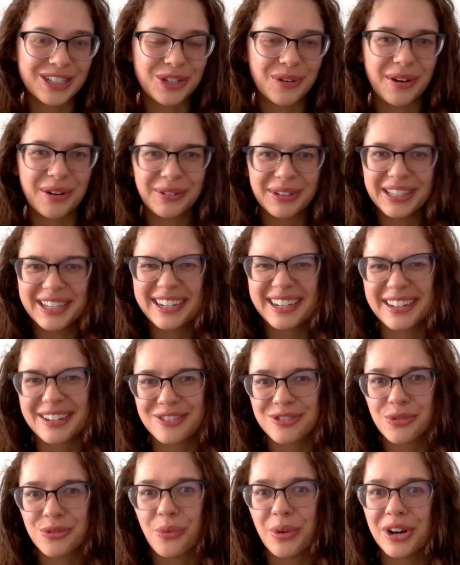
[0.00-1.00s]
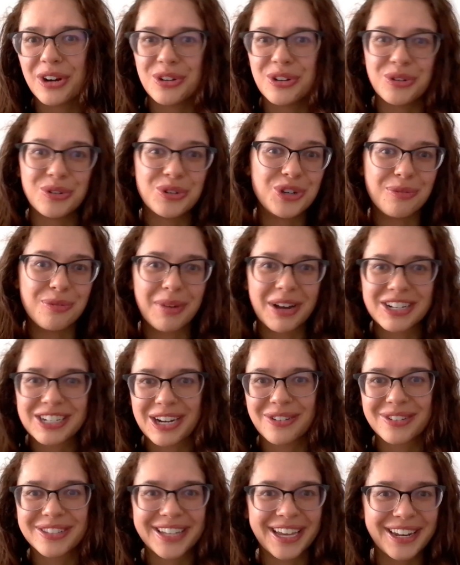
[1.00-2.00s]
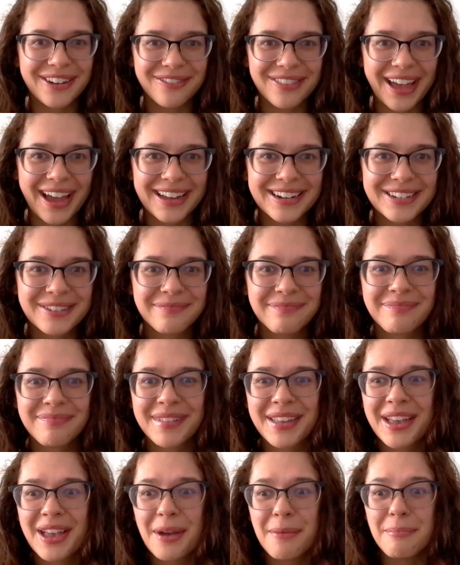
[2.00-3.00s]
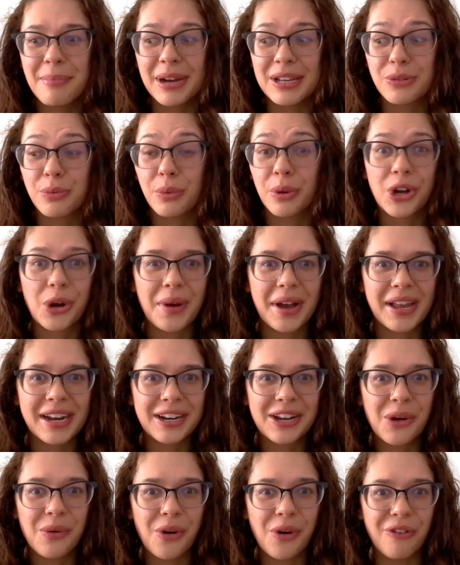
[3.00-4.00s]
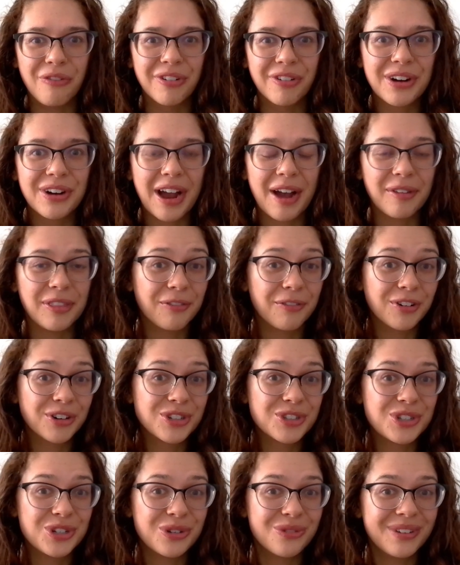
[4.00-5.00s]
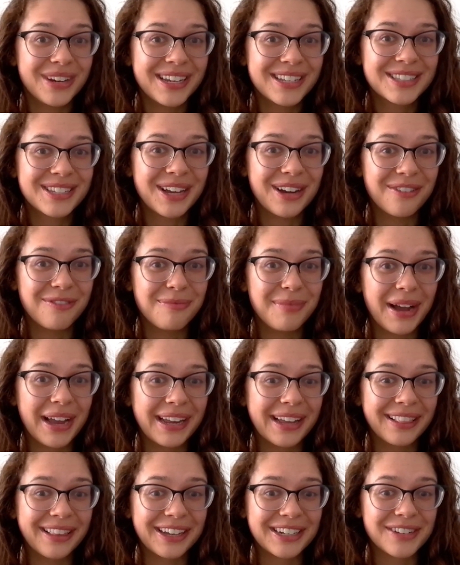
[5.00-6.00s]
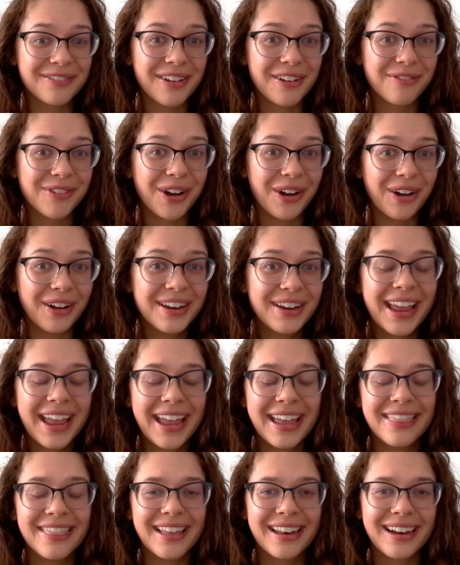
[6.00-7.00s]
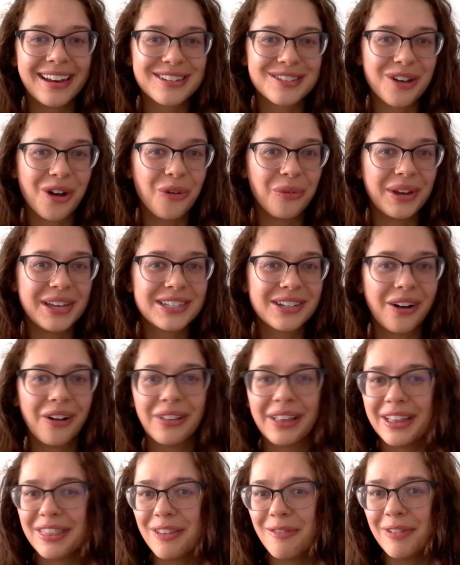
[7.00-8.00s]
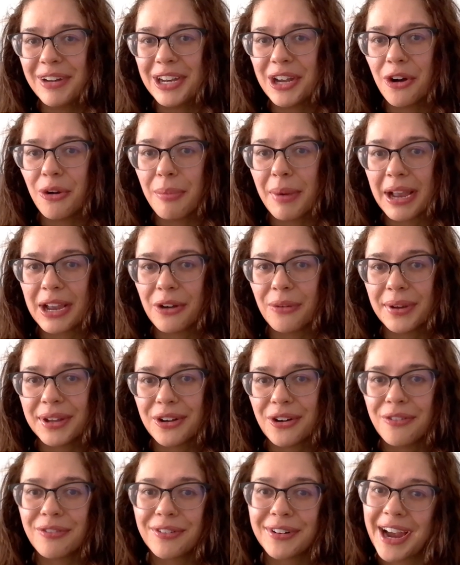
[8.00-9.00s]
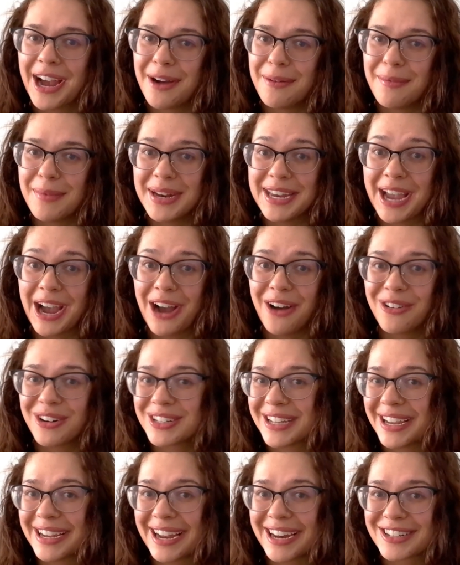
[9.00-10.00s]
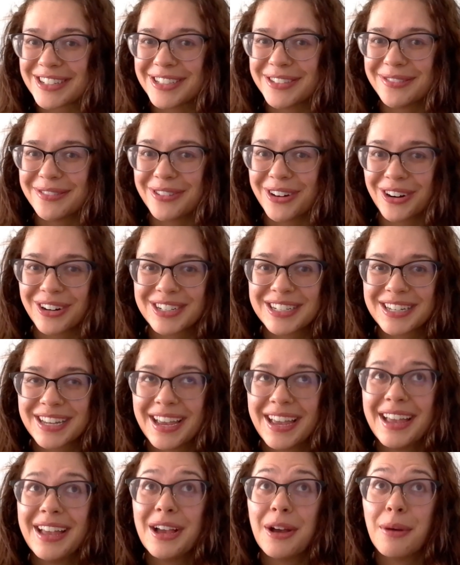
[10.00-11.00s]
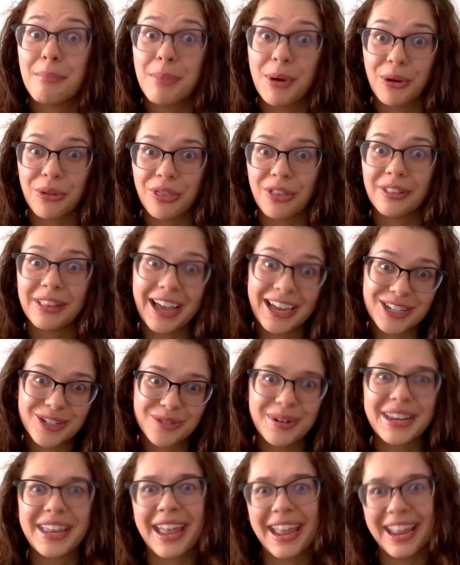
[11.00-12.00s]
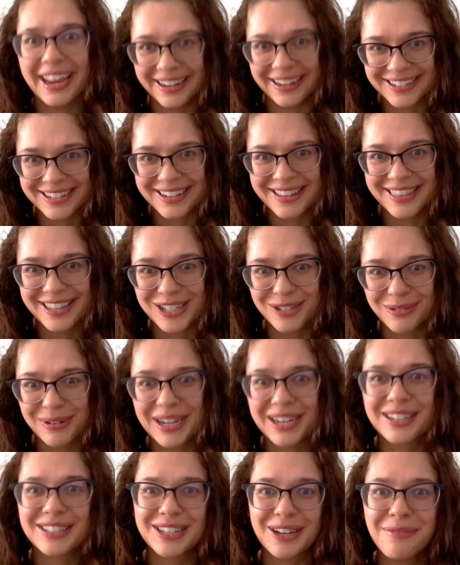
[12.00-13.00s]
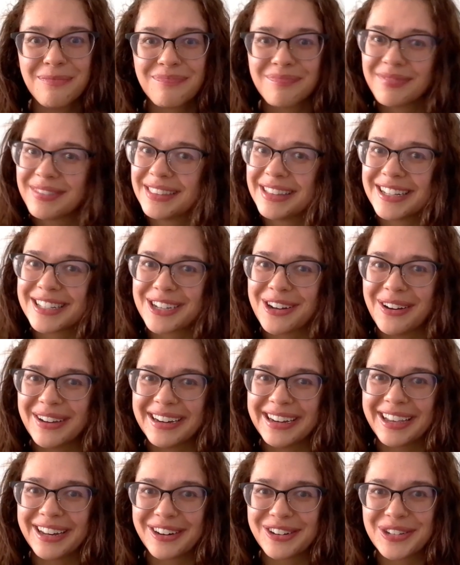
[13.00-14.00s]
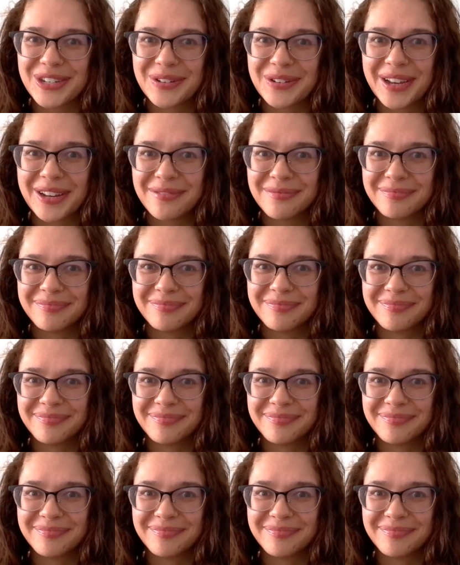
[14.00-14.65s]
So I really didn't want to do too much outside of that. But we'll go ahead and go over how the first 2 weeks of my elective have gone. And then, as always, I'll end the video by going over how many hours I actually worked both last week and this week. So let's go ahead and get into it.